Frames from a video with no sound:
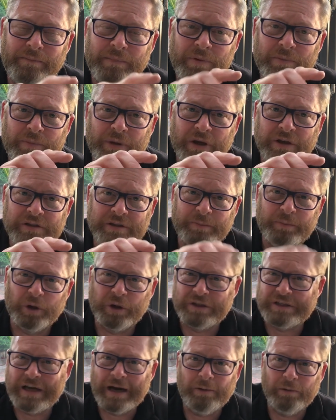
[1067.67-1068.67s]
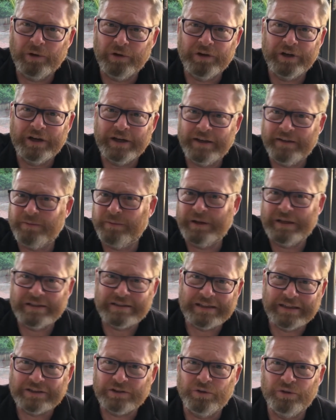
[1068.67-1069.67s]
because I put a towel underneath, went
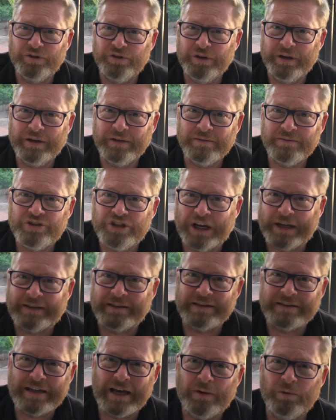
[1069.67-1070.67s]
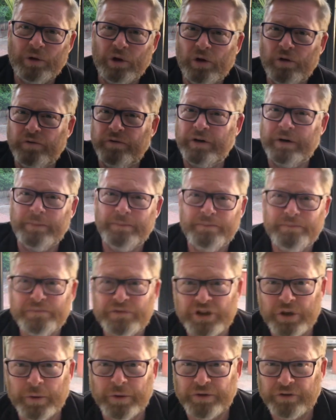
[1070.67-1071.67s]
sat under it, checked the towel over
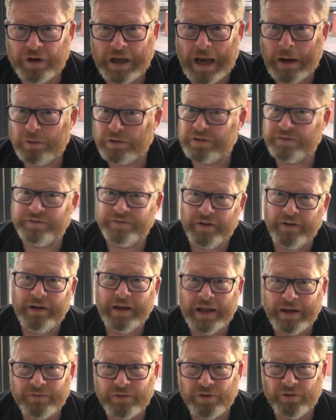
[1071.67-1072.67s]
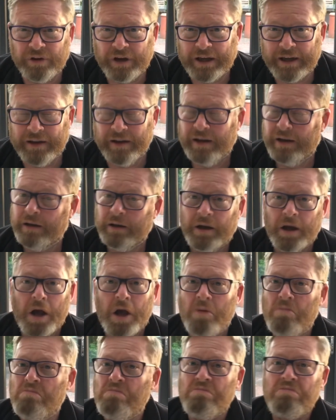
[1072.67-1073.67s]
2 or 3 hours of very heavy rain,
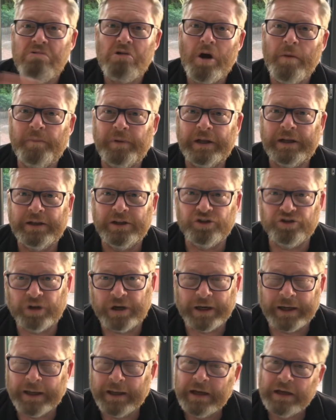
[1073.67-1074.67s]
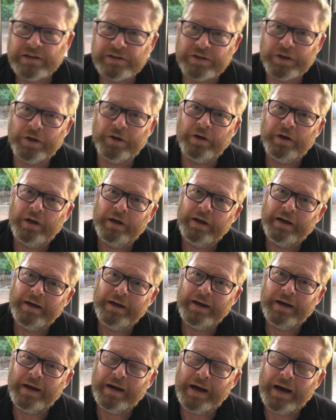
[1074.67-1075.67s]
completely dry. So
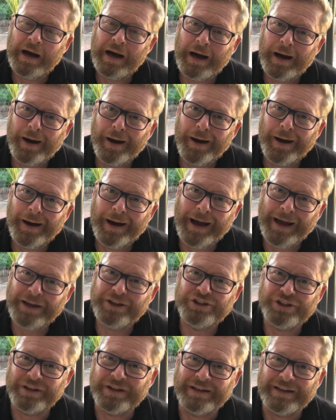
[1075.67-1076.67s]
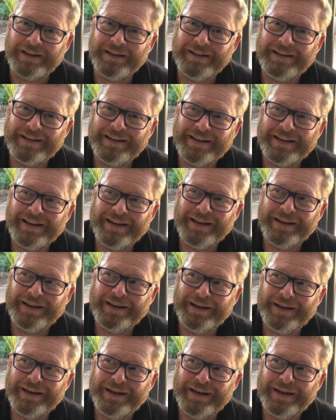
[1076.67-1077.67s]
actually,
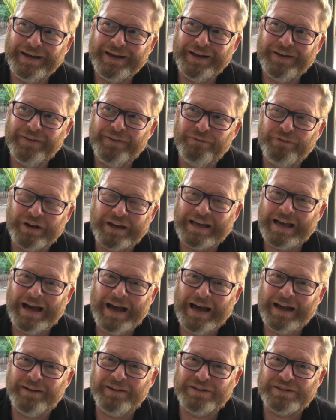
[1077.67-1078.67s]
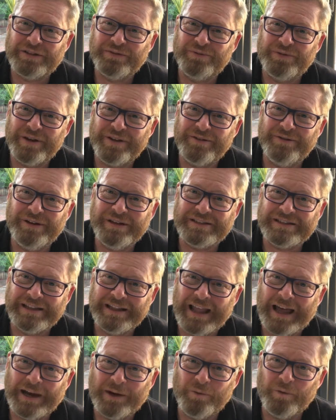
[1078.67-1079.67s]
regardless of whether it's
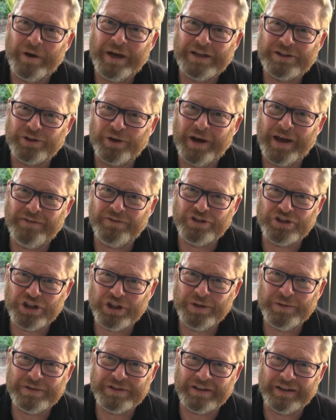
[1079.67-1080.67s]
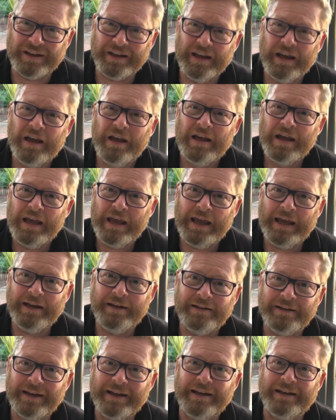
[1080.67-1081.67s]
lightweight or heavy duty,
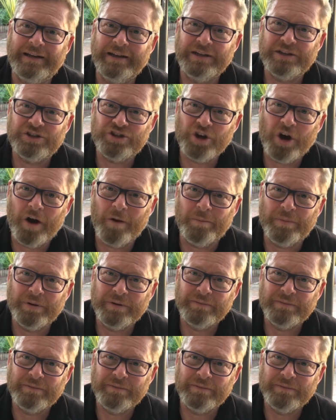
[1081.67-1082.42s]
it did its job.